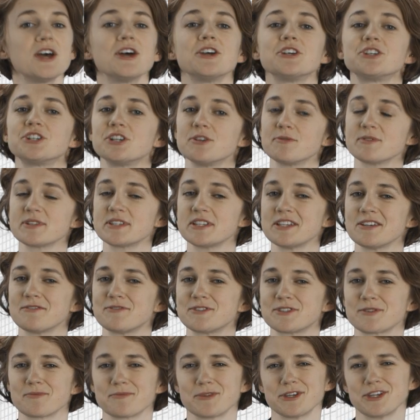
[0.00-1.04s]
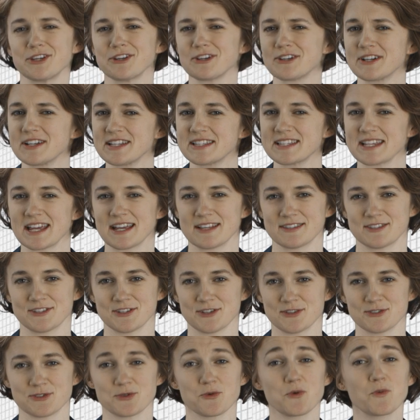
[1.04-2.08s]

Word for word: She received some curious answers,